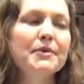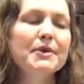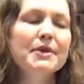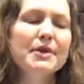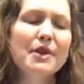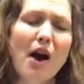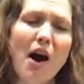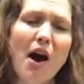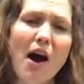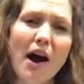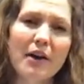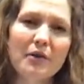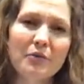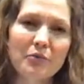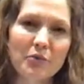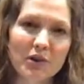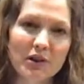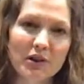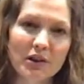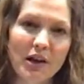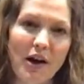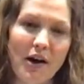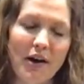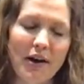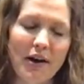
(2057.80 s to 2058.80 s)
not
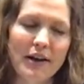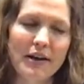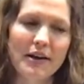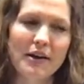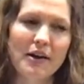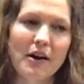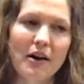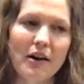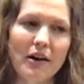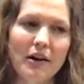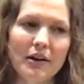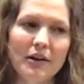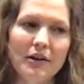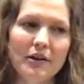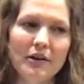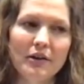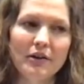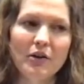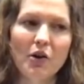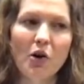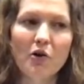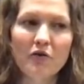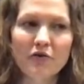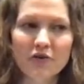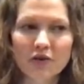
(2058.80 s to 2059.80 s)
relying on
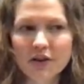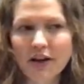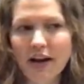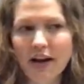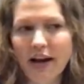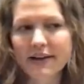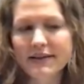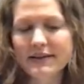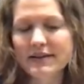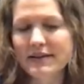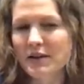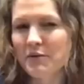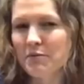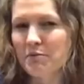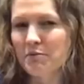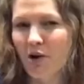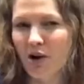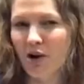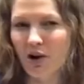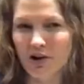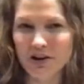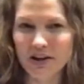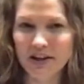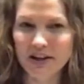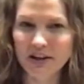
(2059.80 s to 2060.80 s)
overnights in
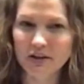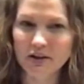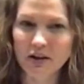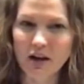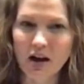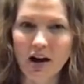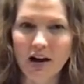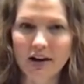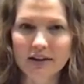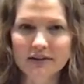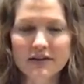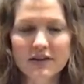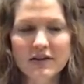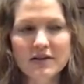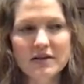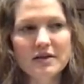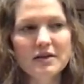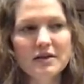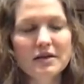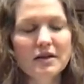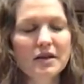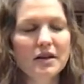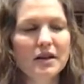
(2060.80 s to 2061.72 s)
parking lots,